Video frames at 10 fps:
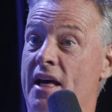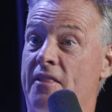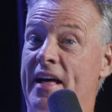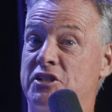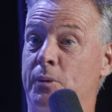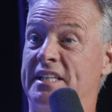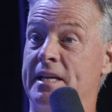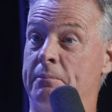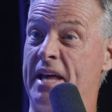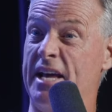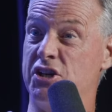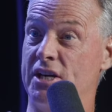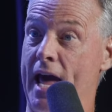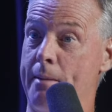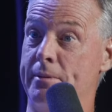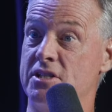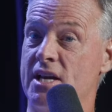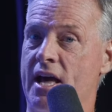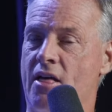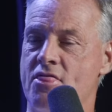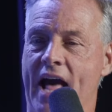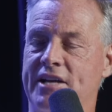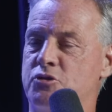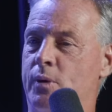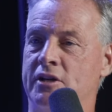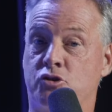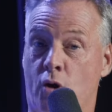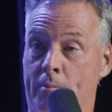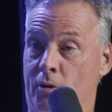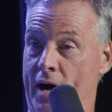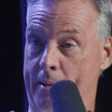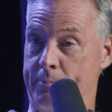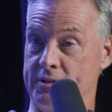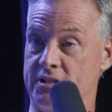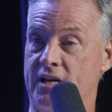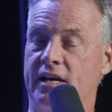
that's when temptation happens, yeah. that's when trouble happens.